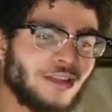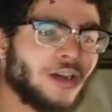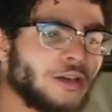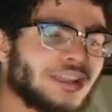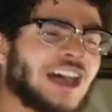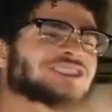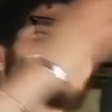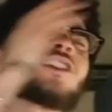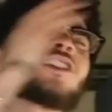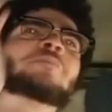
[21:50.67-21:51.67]
Oh gosh,
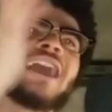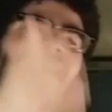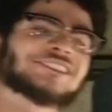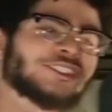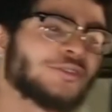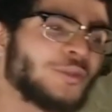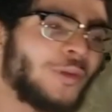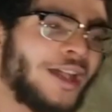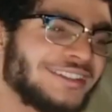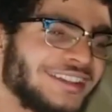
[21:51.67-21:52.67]
no, I by accident
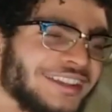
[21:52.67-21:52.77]
rewinded it.